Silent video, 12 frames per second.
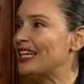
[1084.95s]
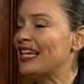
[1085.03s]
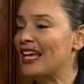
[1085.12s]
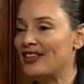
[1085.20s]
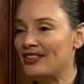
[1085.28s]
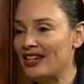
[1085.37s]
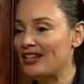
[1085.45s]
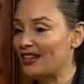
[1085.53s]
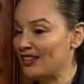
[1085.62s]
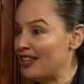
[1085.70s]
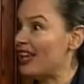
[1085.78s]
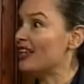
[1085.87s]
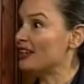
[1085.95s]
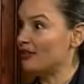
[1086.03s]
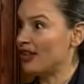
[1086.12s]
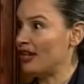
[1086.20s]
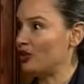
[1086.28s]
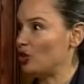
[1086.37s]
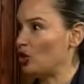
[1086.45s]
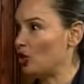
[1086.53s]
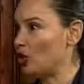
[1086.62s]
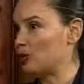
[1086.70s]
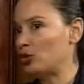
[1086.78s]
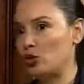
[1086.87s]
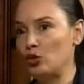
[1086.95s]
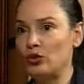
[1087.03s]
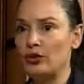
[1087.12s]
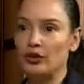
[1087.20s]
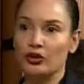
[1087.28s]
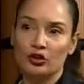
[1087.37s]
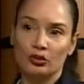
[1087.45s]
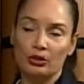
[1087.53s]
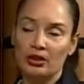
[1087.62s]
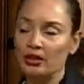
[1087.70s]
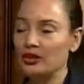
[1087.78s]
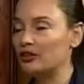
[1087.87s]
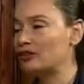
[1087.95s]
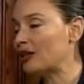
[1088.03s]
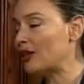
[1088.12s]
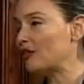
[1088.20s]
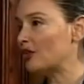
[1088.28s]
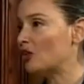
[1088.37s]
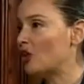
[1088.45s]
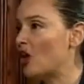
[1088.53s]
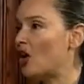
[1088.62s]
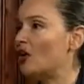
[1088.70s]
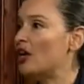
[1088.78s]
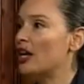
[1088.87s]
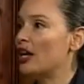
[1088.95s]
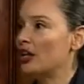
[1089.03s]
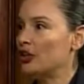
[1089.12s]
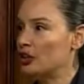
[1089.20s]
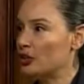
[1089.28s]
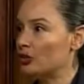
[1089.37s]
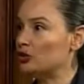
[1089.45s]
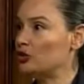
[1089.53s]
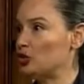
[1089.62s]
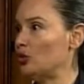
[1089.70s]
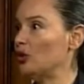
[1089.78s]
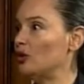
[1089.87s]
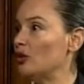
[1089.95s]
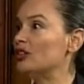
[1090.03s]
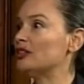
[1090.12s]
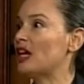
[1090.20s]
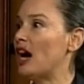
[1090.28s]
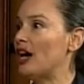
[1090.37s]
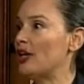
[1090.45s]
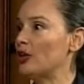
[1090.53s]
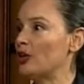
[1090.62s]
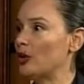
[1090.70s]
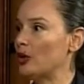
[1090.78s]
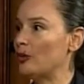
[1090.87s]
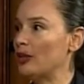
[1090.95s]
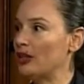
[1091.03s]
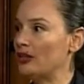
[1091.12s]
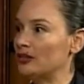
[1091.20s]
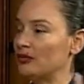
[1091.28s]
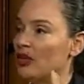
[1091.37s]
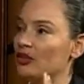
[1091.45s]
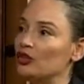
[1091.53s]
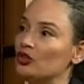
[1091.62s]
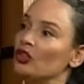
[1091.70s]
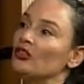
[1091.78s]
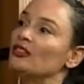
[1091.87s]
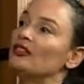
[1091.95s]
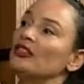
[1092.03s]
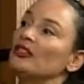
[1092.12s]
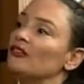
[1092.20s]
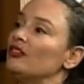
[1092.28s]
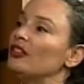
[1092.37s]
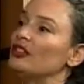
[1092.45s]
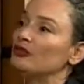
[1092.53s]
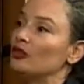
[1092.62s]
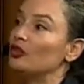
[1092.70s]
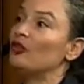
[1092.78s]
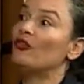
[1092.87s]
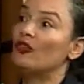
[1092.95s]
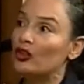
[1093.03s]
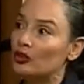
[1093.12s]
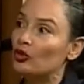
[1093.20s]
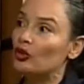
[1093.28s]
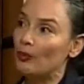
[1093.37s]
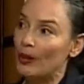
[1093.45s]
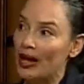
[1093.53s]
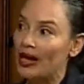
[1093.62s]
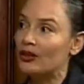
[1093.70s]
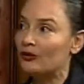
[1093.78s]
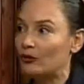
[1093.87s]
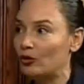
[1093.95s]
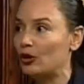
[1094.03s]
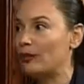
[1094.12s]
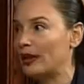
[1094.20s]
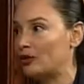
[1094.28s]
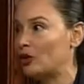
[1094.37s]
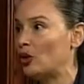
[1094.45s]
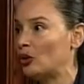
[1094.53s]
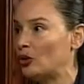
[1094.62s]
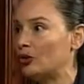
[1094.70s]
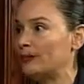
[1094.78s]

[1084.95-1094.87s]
And then at the end of that term, 2 years, 3 years, however long, your student loan is higher because of all the servicing fees for your failure to pay the full amount owed.